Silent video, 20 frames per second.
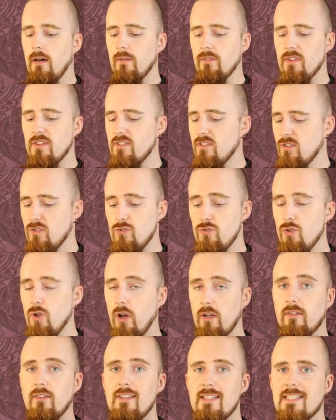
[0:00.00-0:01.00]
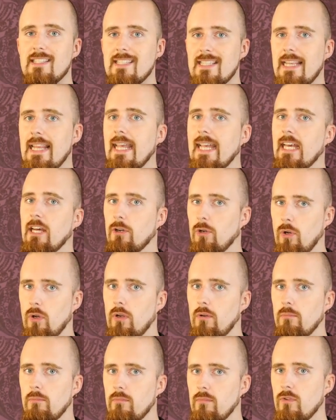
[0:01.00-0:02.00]
This is not slick at
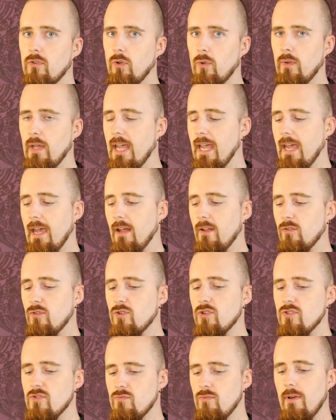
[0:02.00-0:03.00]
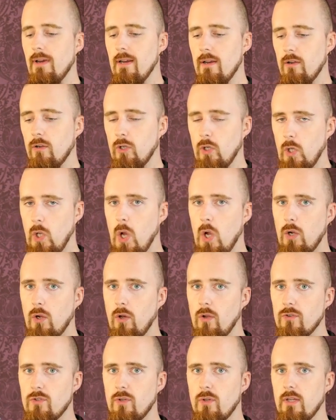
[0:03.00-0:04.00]
all. So the hands just really lock
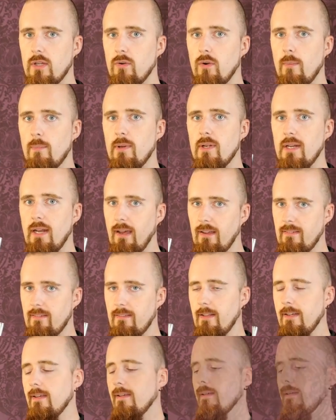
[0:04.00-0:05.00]
onto the grip nicely.